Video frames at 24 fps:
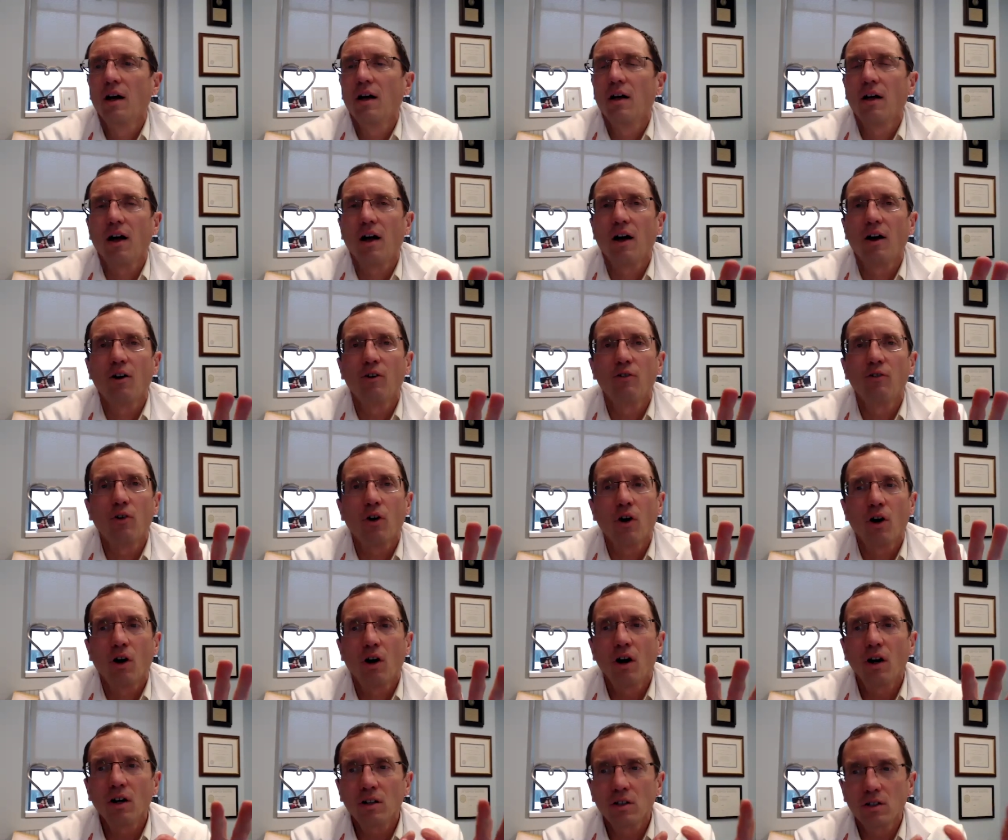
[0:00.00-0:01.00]
of
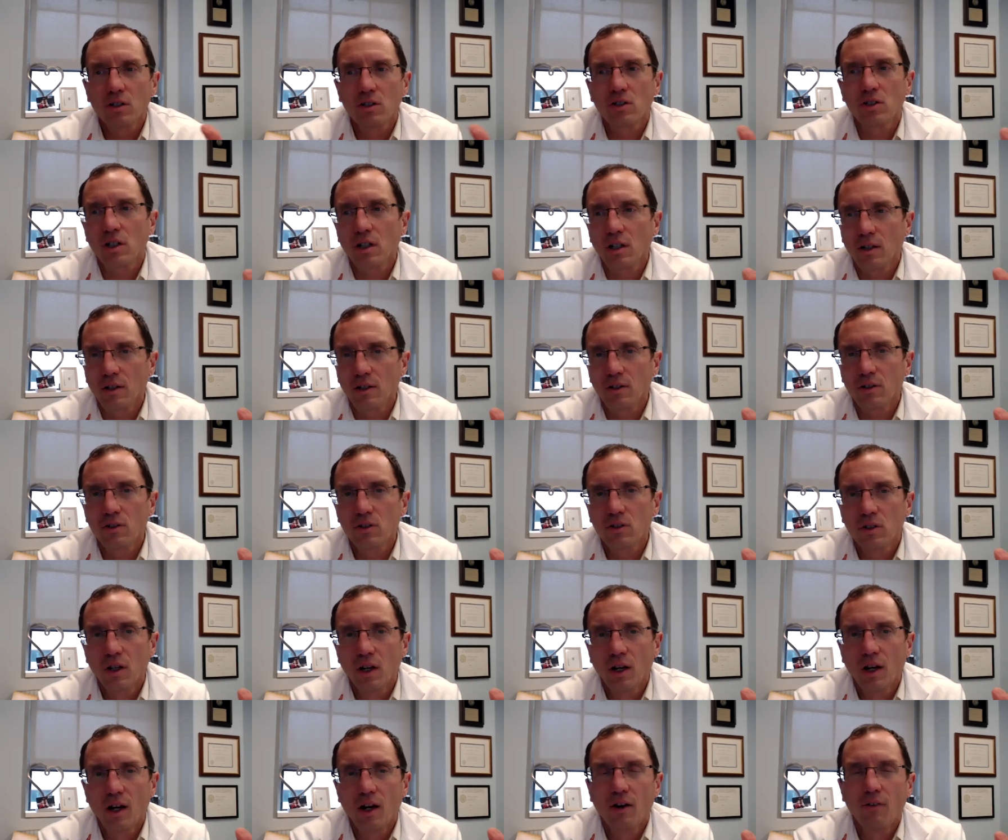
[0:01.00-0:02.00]
heart disease
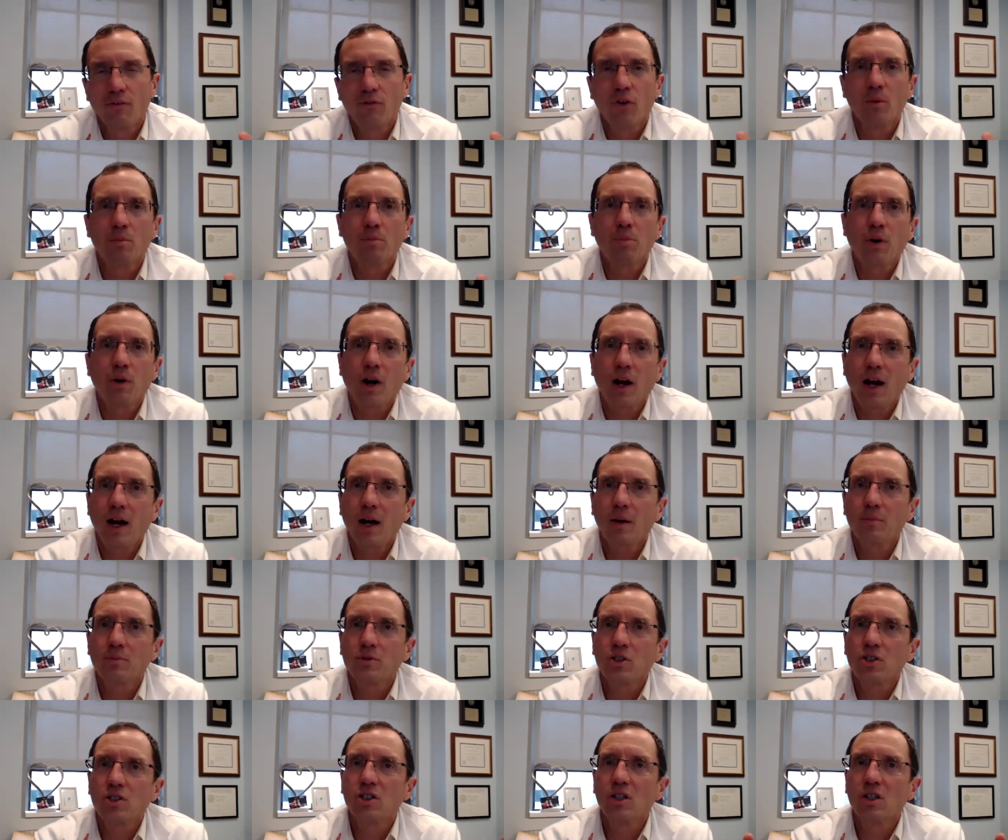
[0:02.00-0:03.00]
from
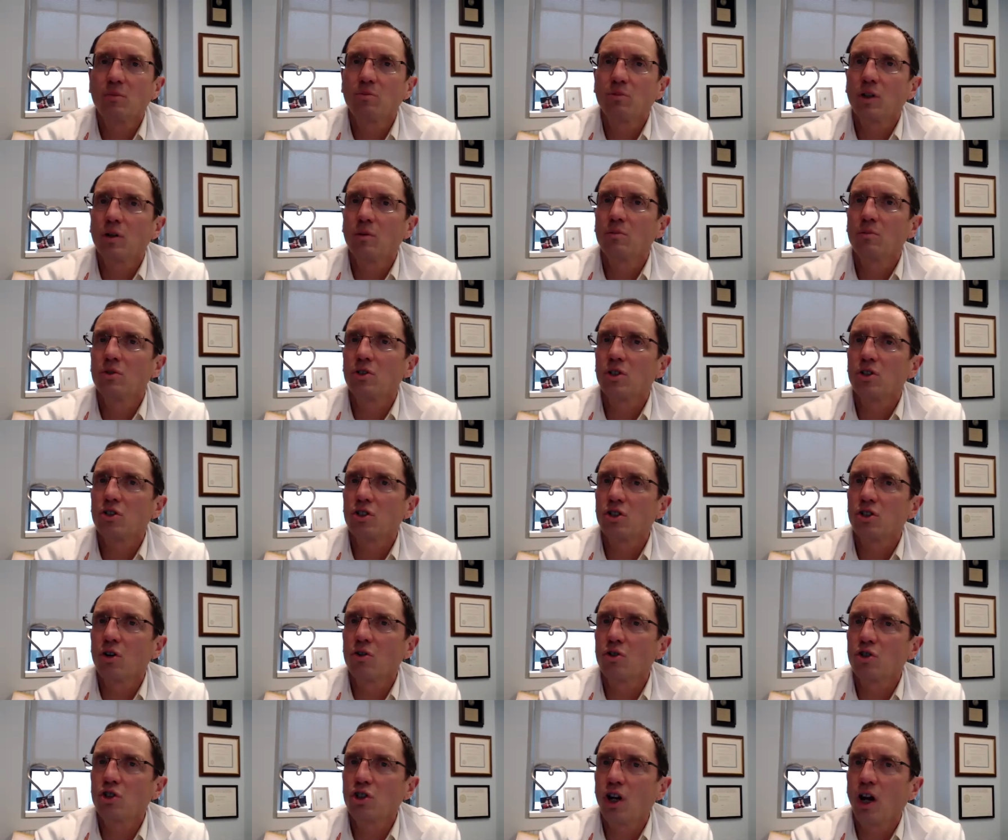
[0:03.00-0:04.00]
perhaps symptoms
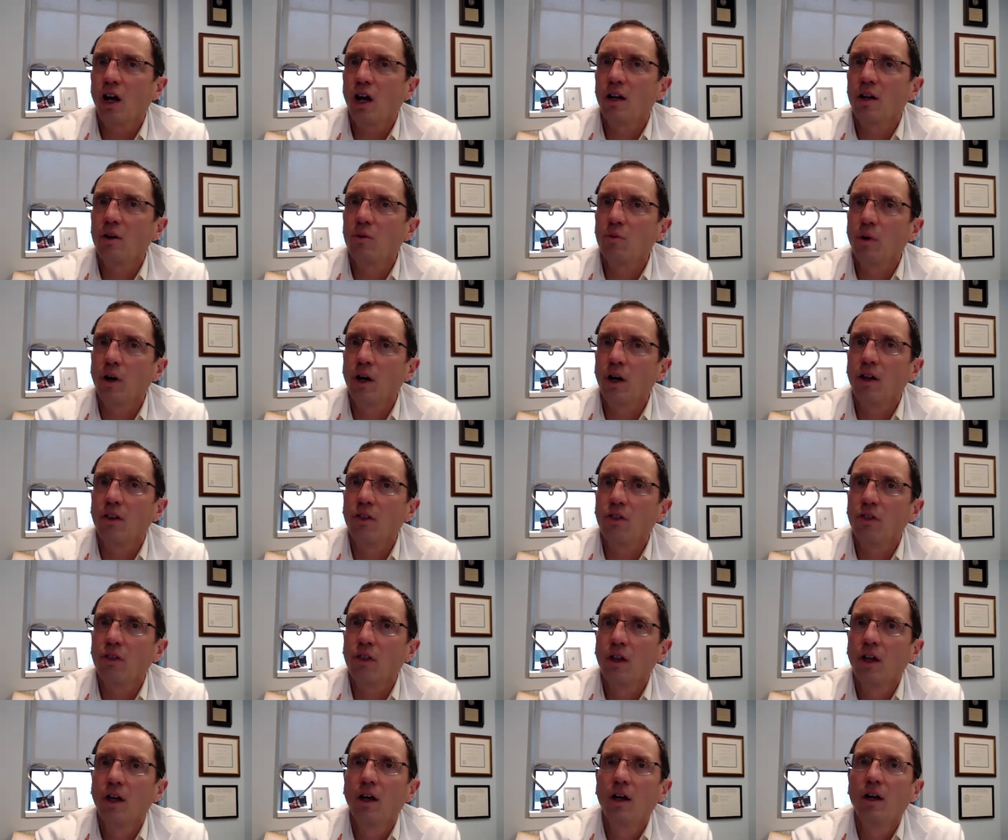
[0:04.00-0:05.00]
associated with
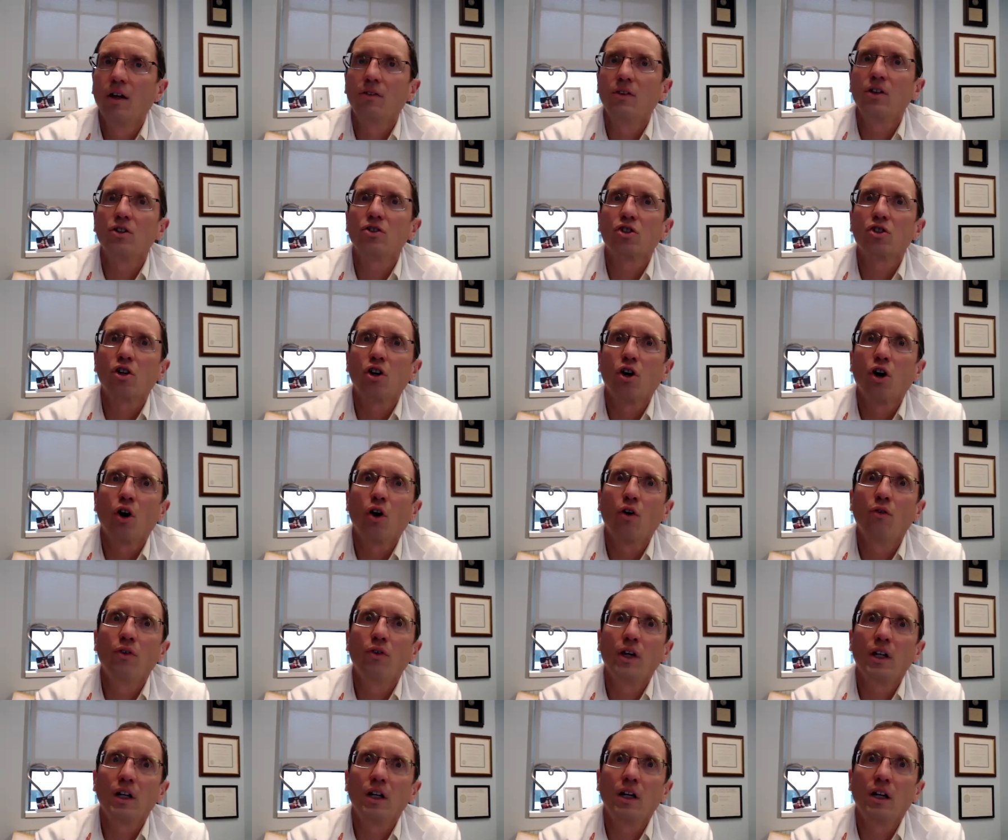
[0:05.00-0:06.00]
this
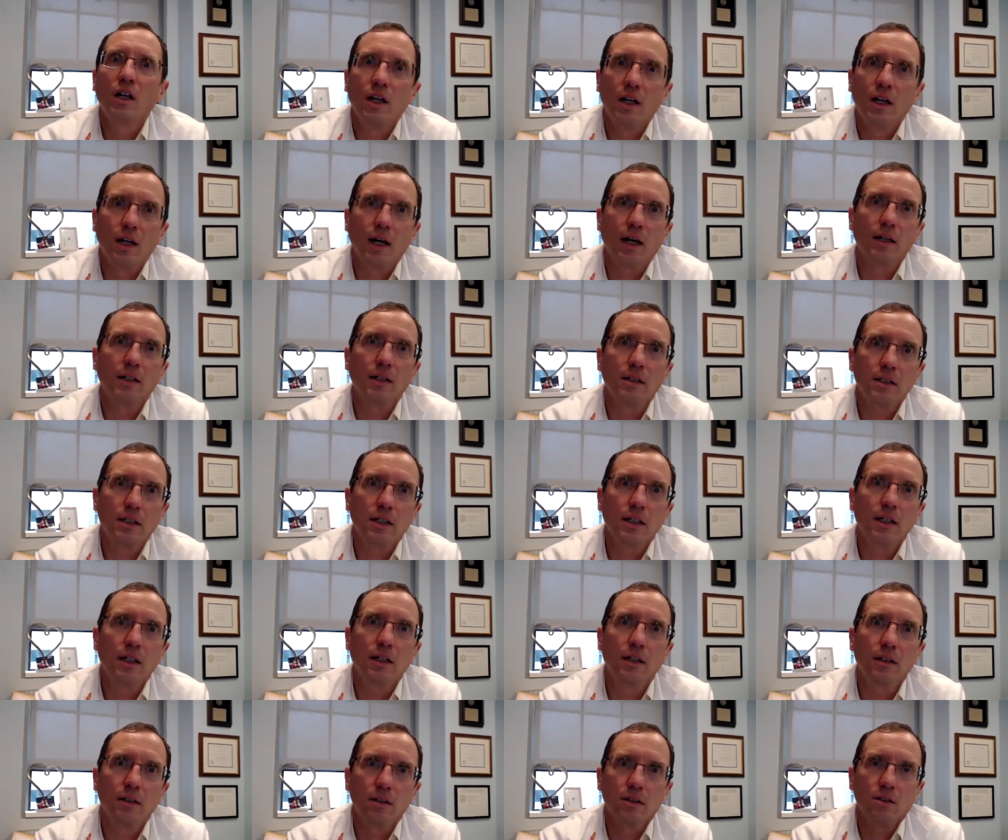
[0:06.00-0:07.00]
COVID
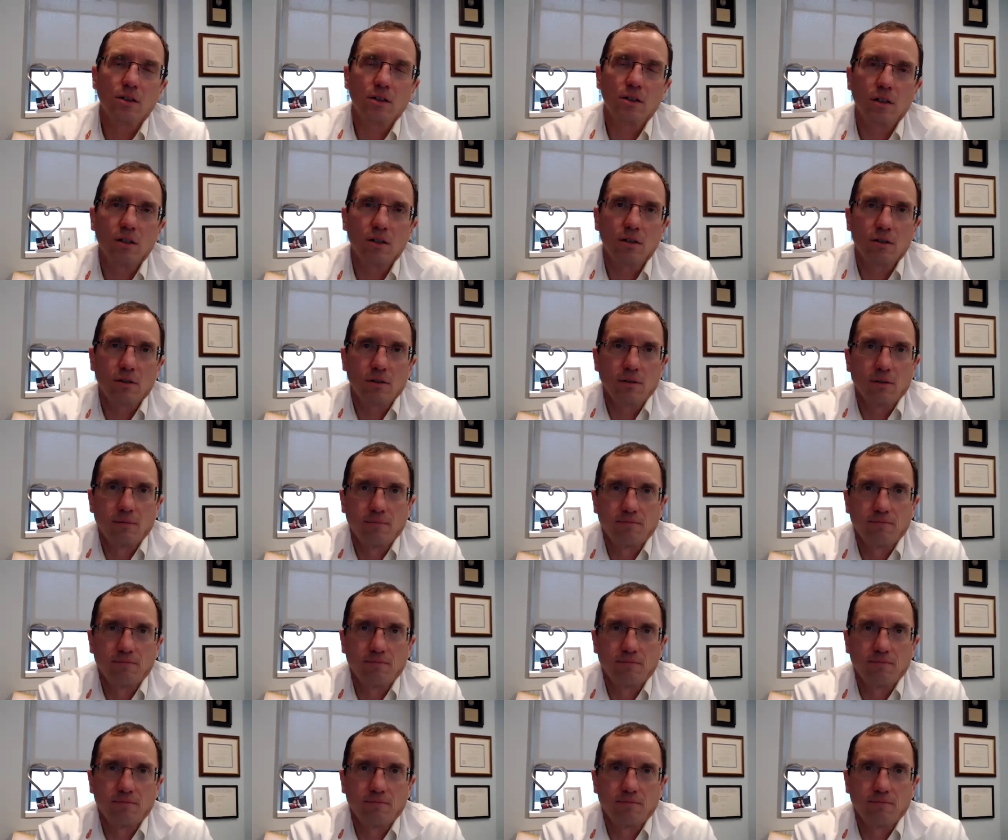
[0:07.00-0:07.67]
19 disease?